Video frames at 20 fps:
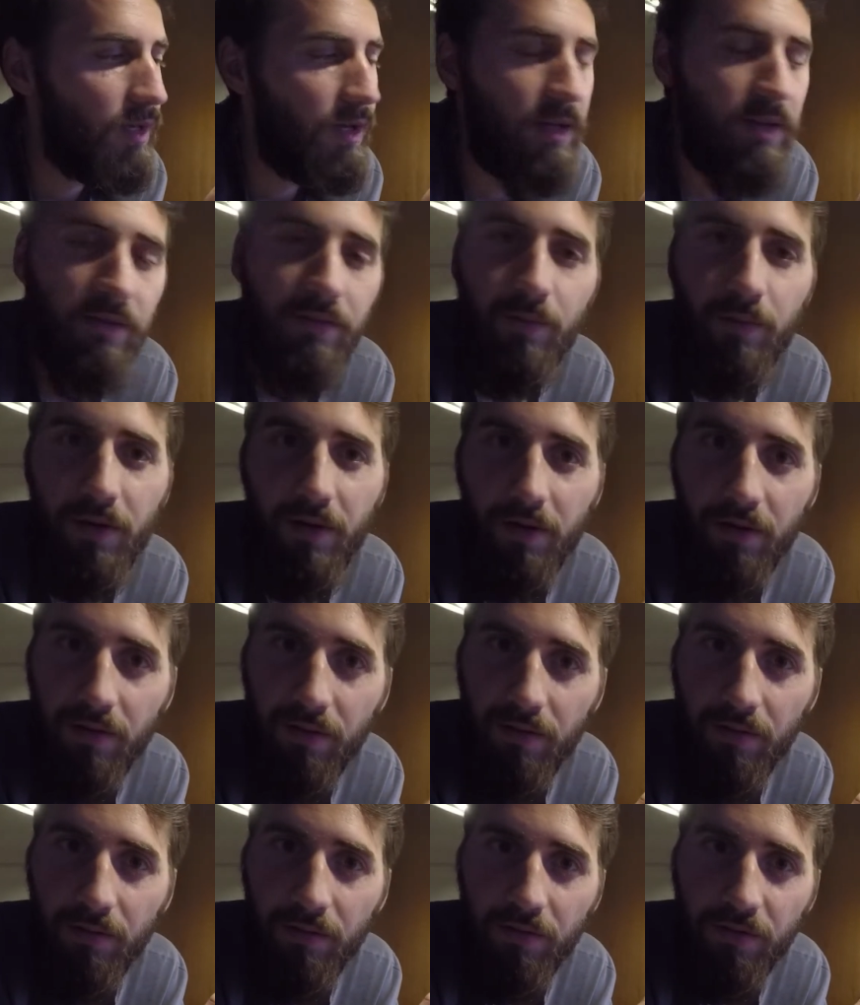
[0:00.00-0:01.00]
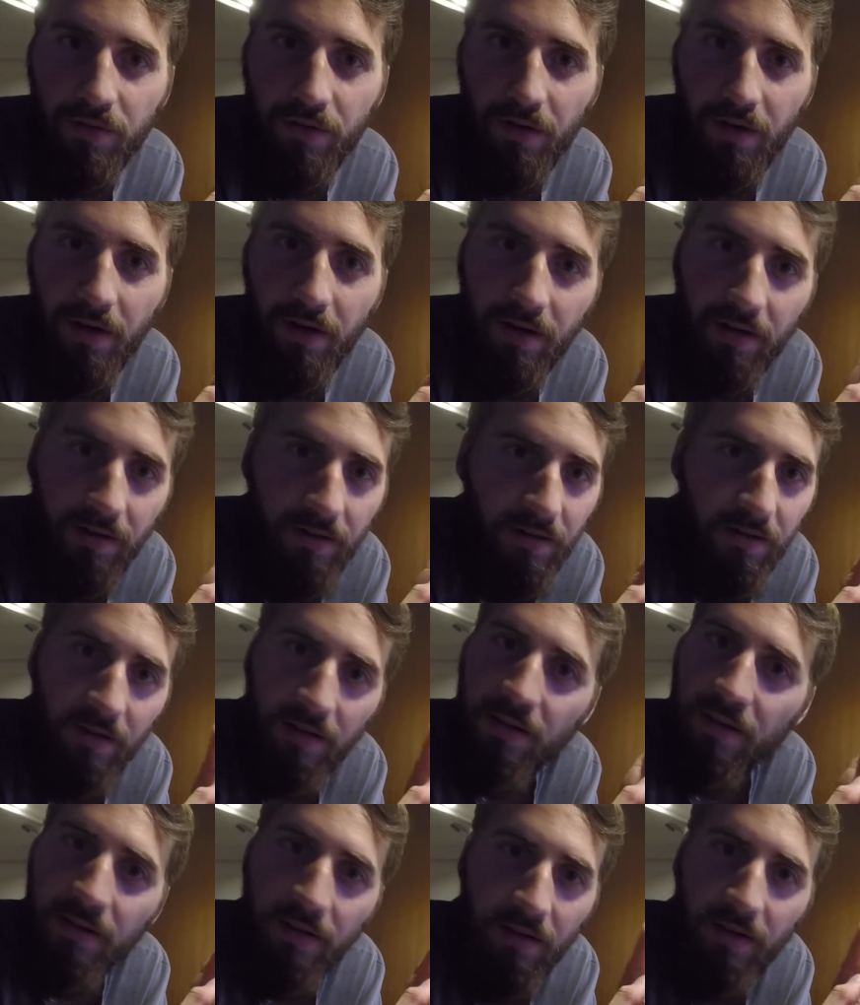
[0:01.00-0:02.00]
and when you turn it,
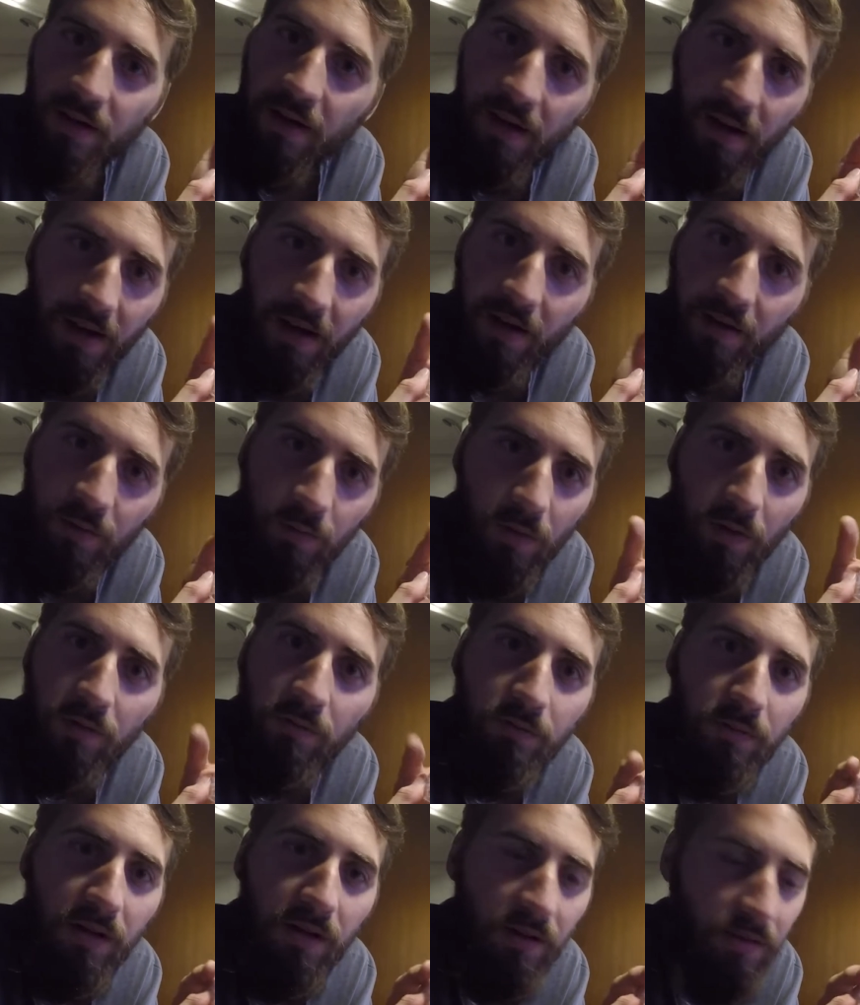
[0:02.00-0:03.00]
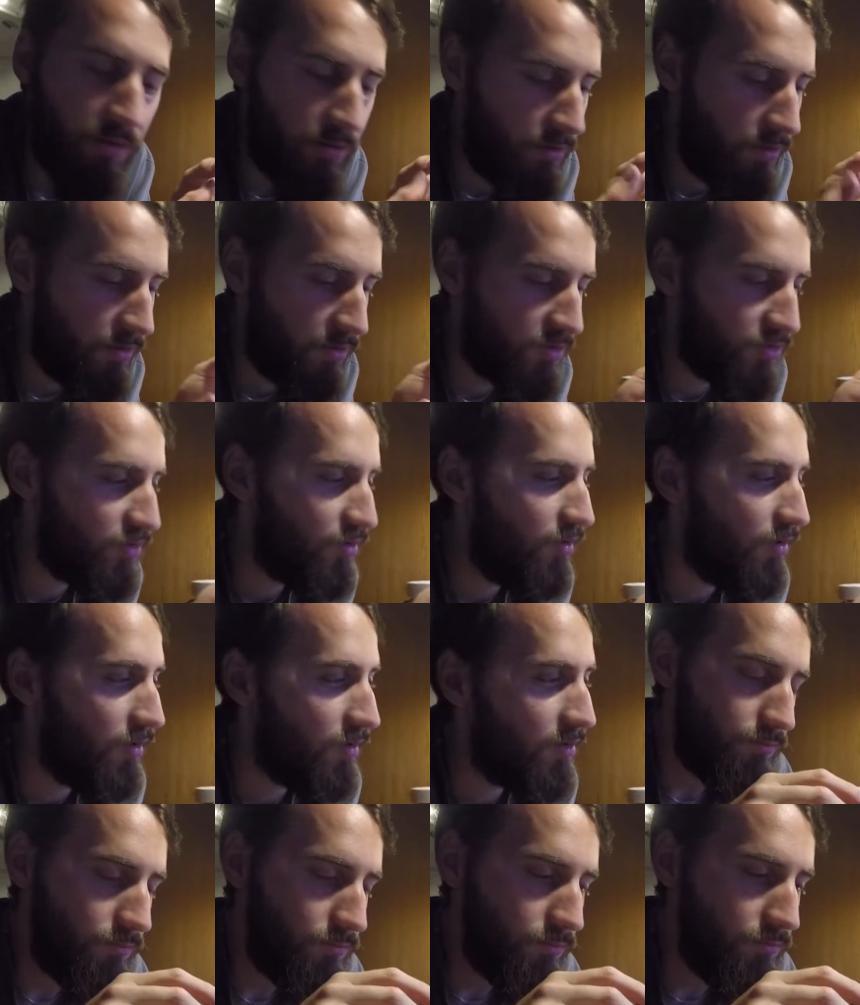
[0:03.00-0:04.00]
it won't mill the salt.